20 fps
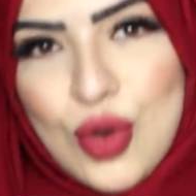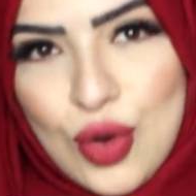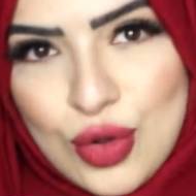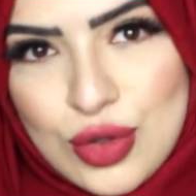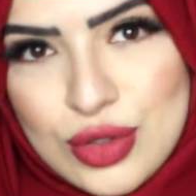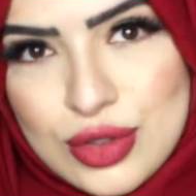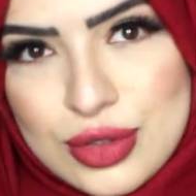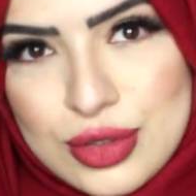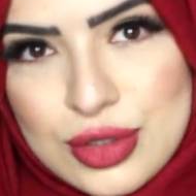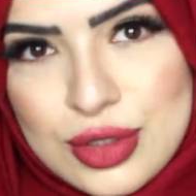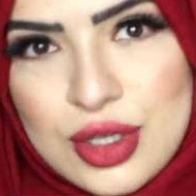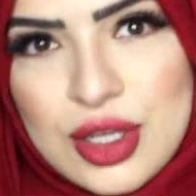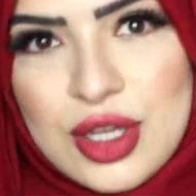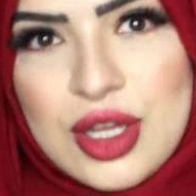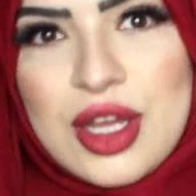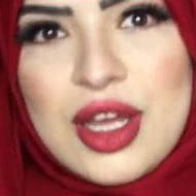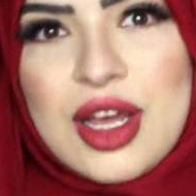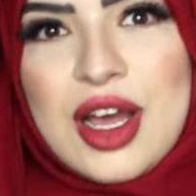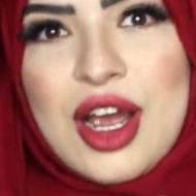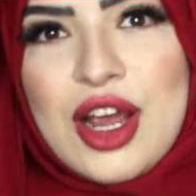God.
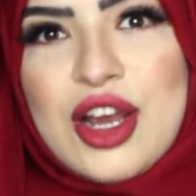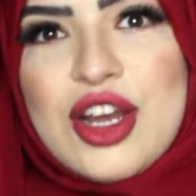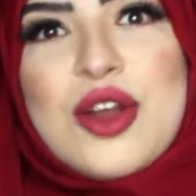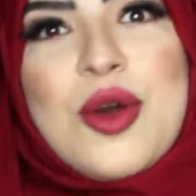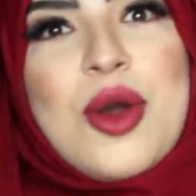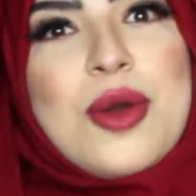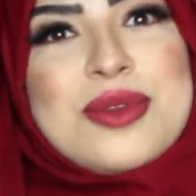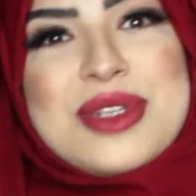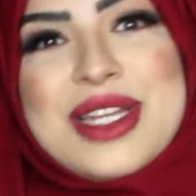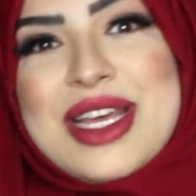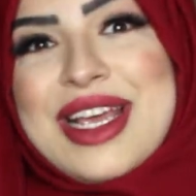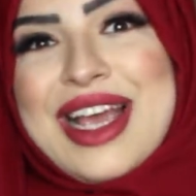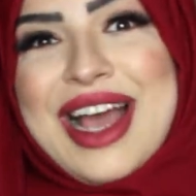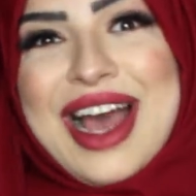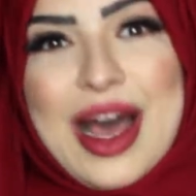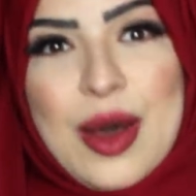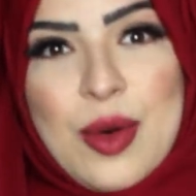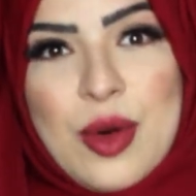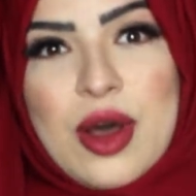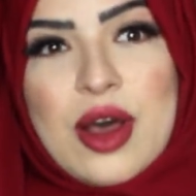I know I'm saying
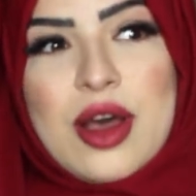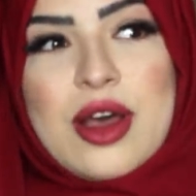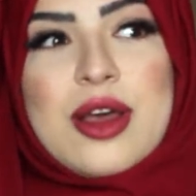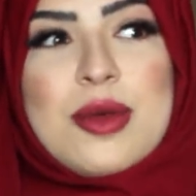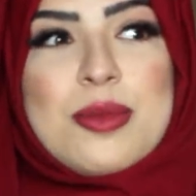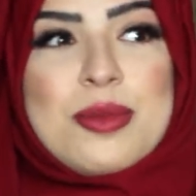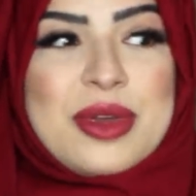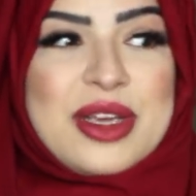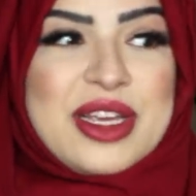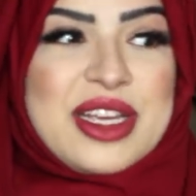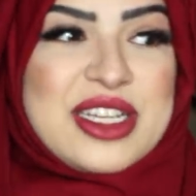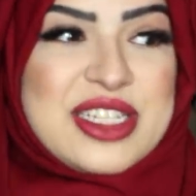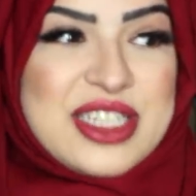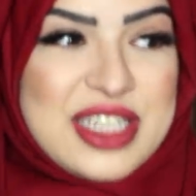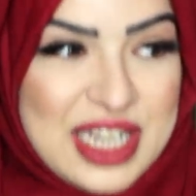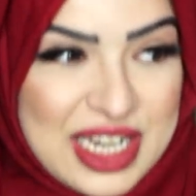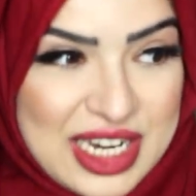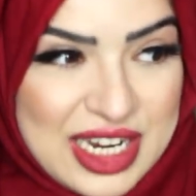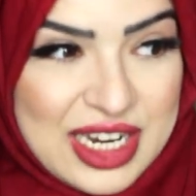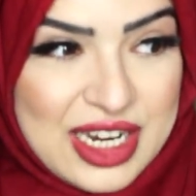our,
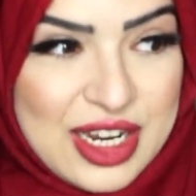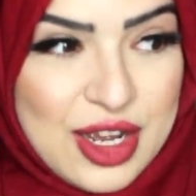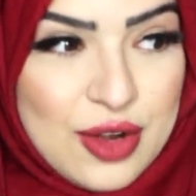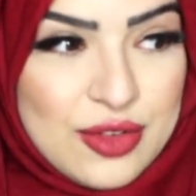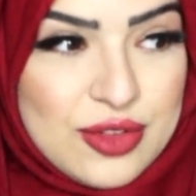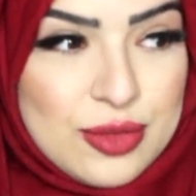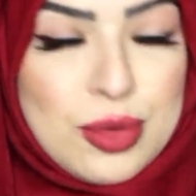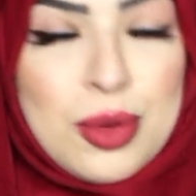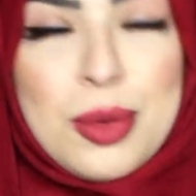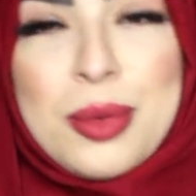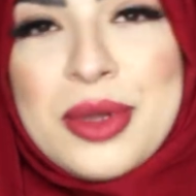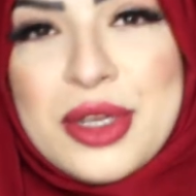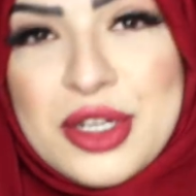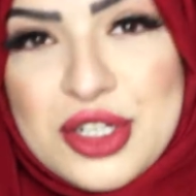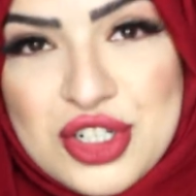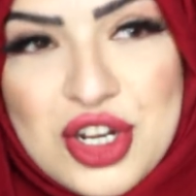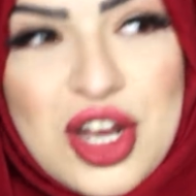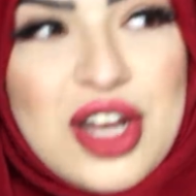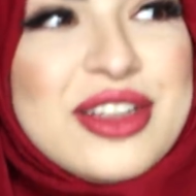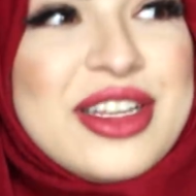because clearly after popping a
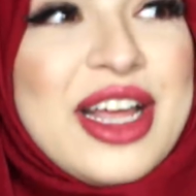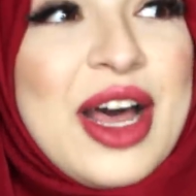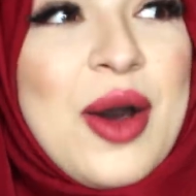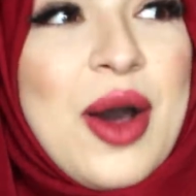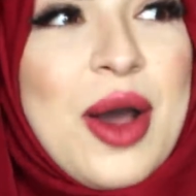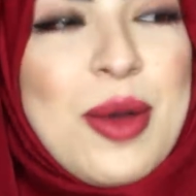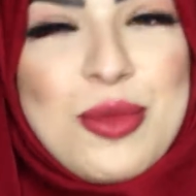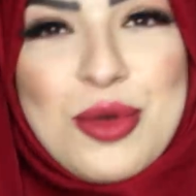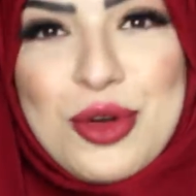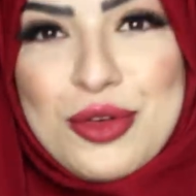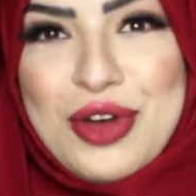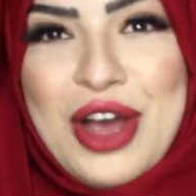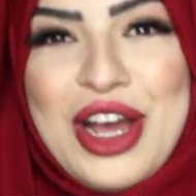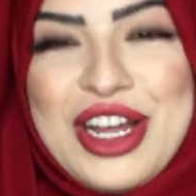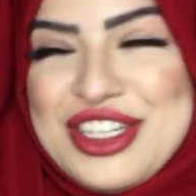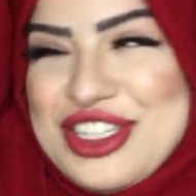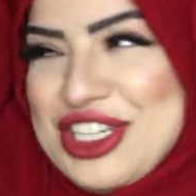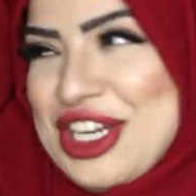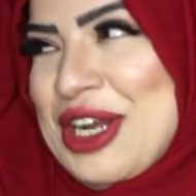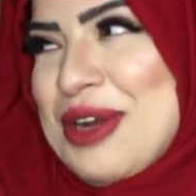child out, I'm not a
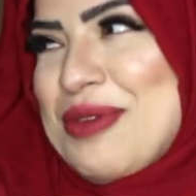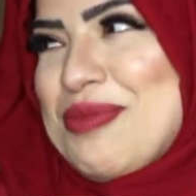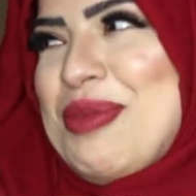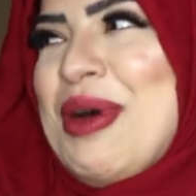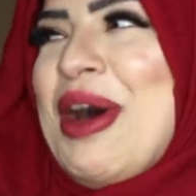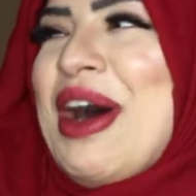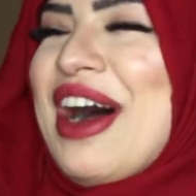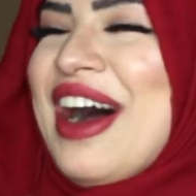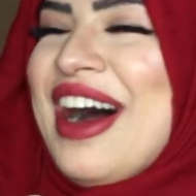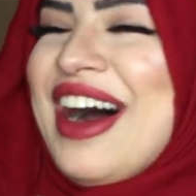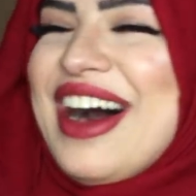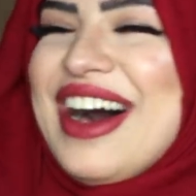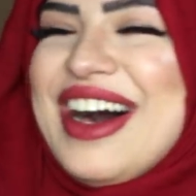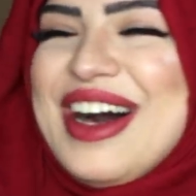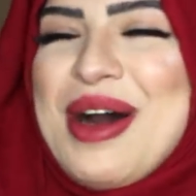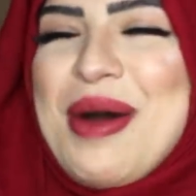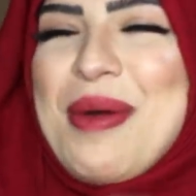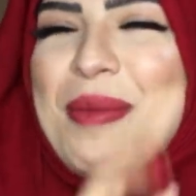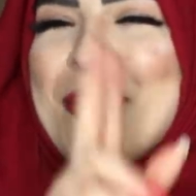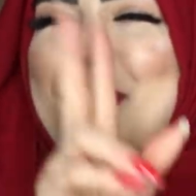virgin,
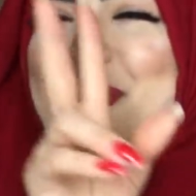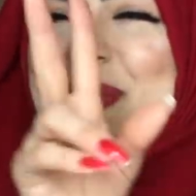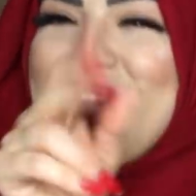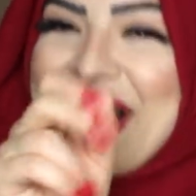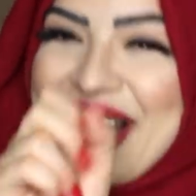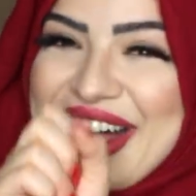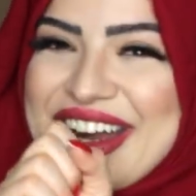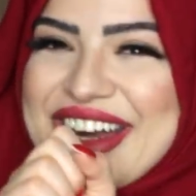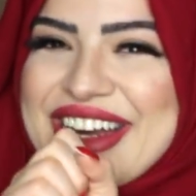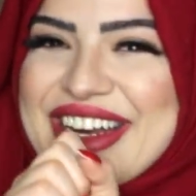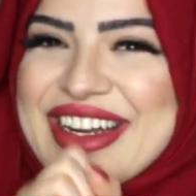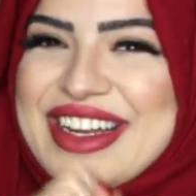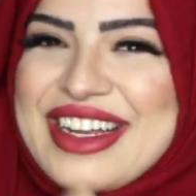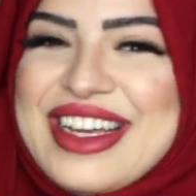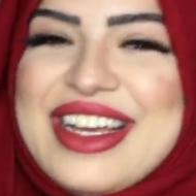but